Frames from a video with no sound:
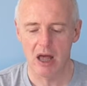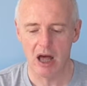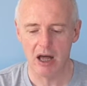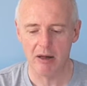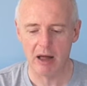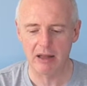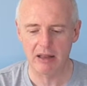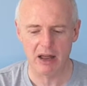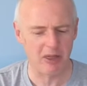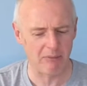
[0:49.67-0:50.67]
I
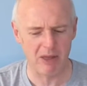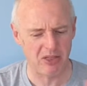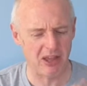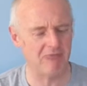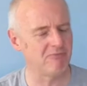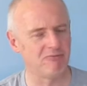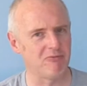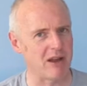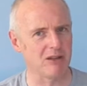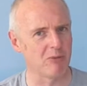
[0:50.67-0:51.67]
think I've
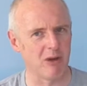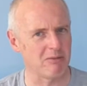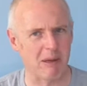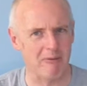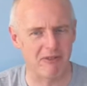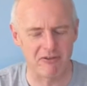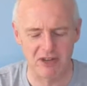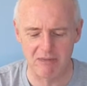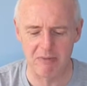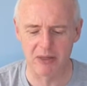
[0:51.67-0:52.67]
read somewhere about
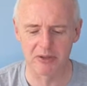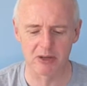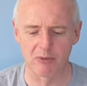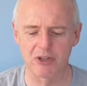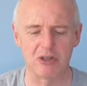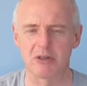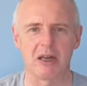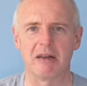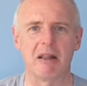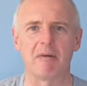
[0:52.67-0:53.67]
15 months, which is
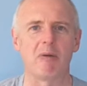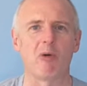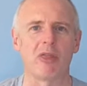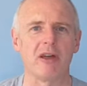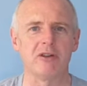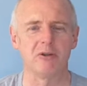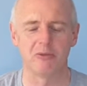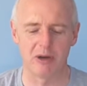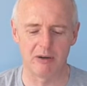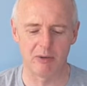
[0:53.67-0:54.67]
what they do
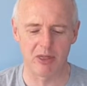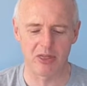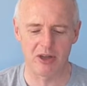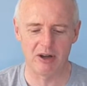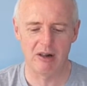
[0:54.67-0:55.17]
with